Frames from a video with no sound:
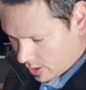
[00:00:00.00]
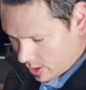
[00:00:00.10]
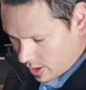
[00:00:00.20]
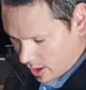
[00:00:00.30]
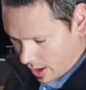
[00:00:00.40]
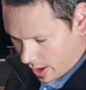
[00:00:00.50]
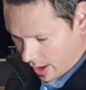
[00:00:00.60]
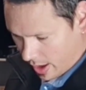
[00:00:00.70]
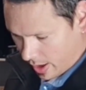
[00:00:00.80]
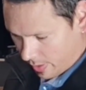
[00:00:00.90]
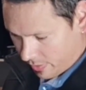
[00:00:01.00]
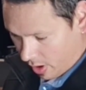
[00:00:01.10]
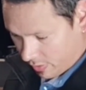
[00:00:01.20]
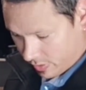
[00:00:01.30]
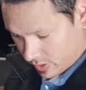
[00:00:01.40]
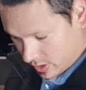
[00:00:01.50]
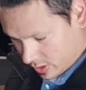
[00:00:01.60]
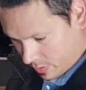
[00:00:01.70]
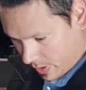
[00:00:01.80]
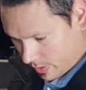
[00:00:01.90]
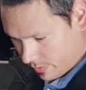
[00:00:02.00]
5 and 6 pin.